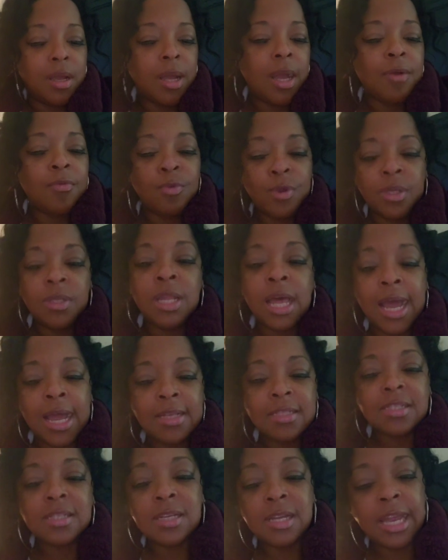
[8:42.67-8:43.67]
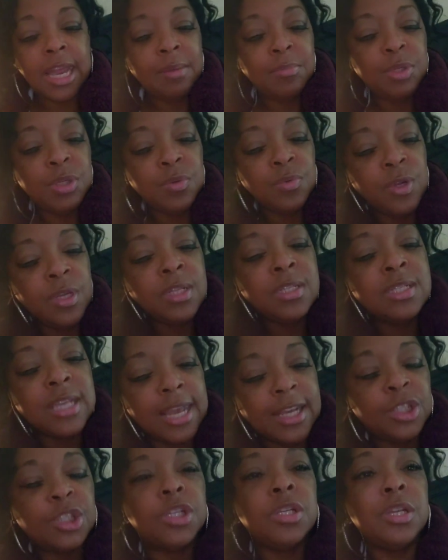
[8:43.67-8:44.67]
I realized and came to the
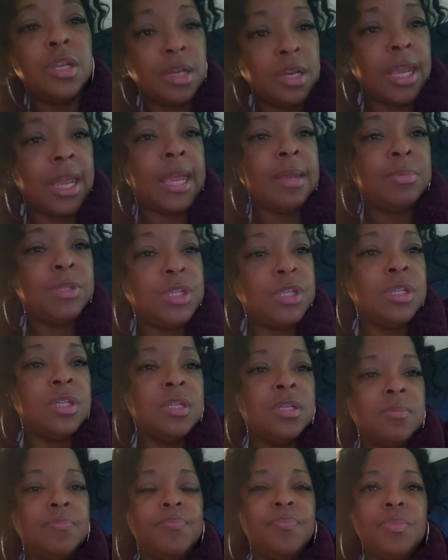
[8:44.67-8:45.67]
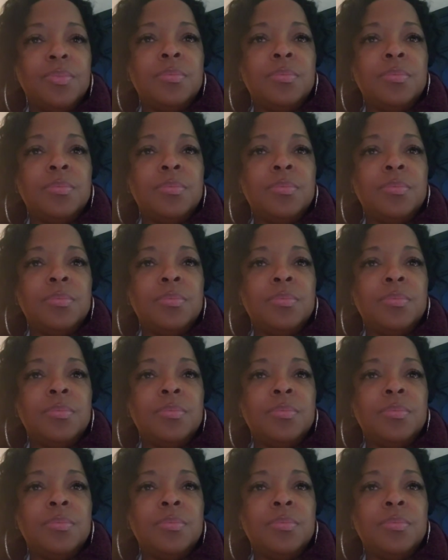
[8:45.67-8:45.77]
realization and came to the